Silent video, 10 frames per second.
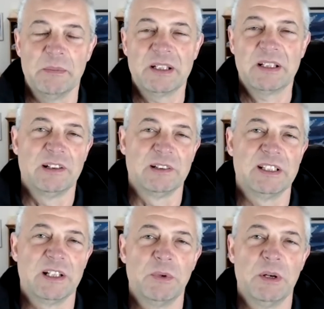But clearly,
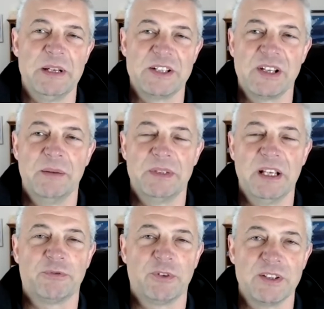there will be some
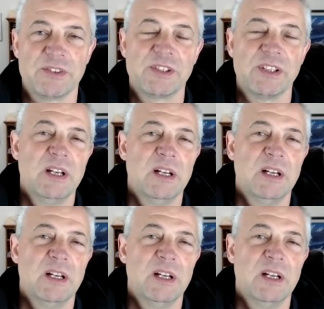difference